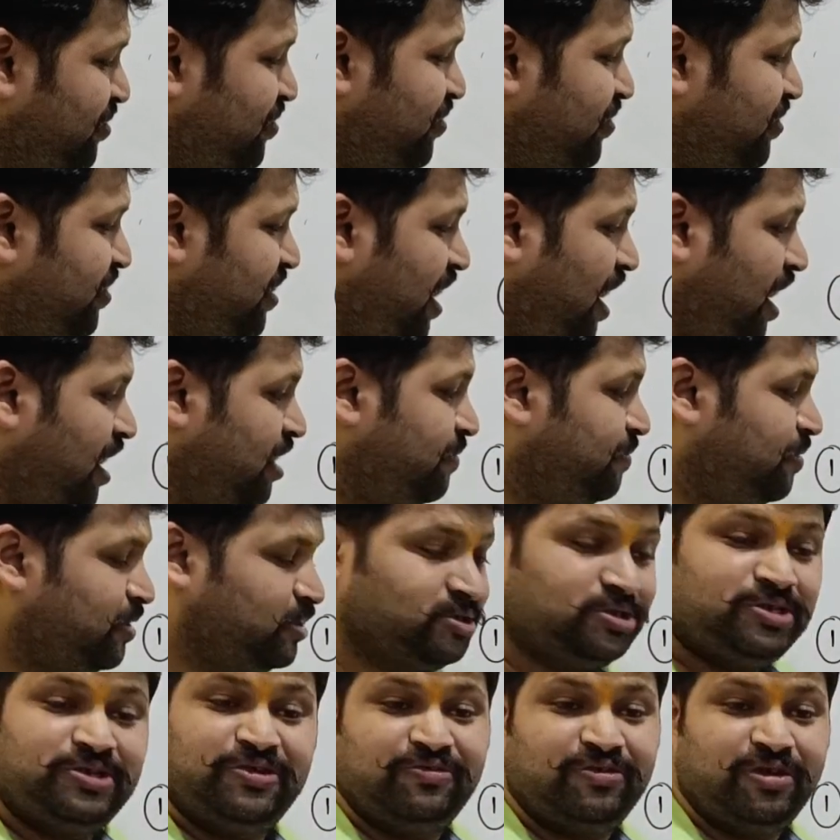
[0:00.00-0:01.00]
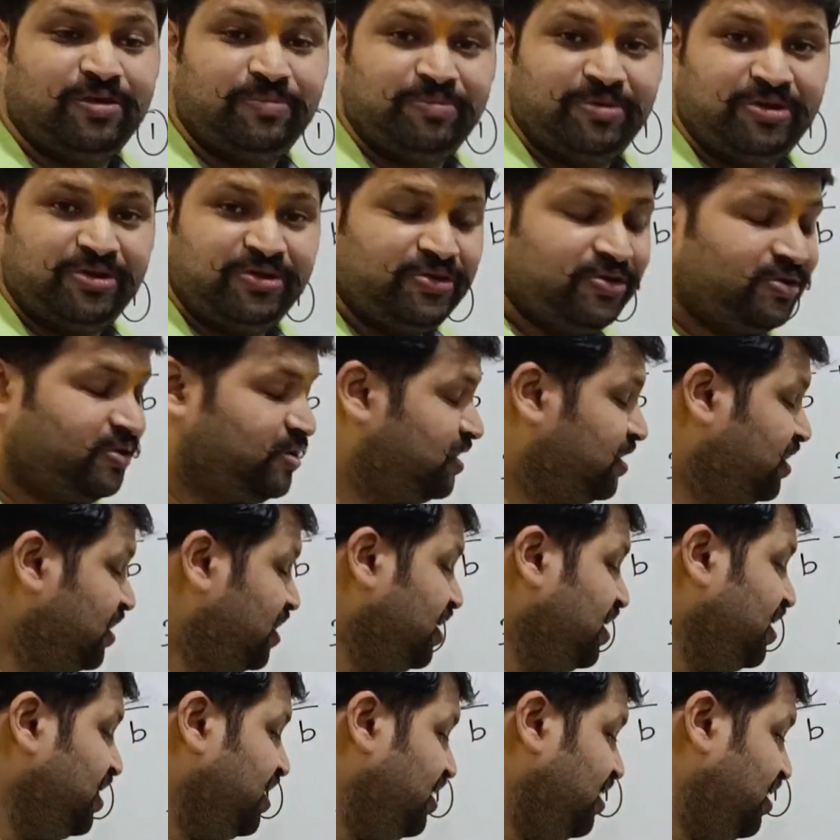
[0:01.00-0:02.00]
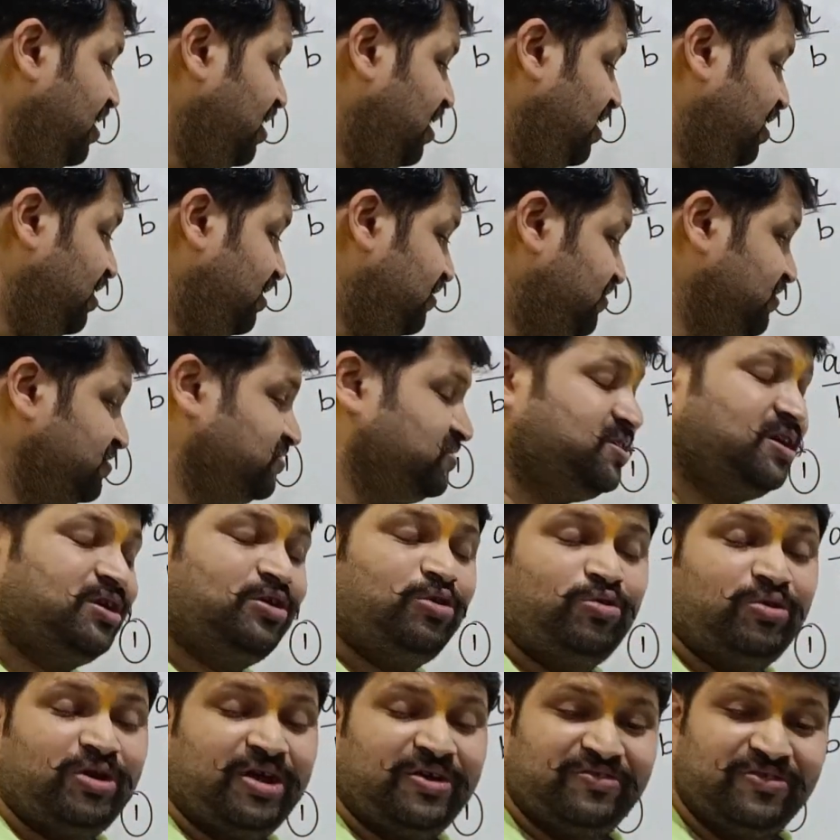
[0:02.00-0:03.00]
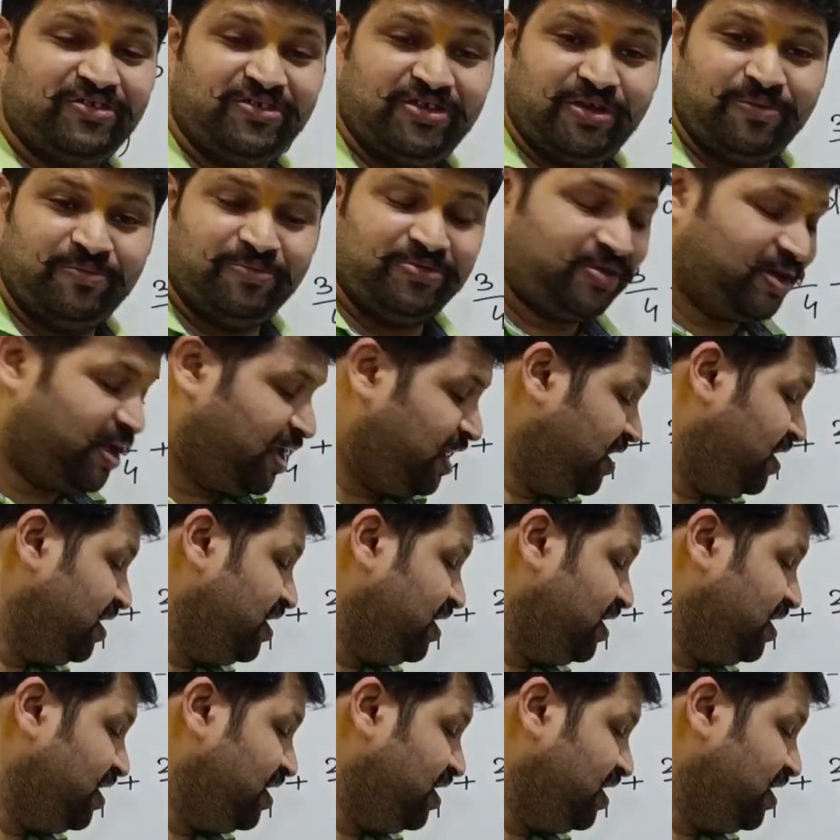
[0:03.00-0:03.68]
and a positive number here, since they don't have the same sign,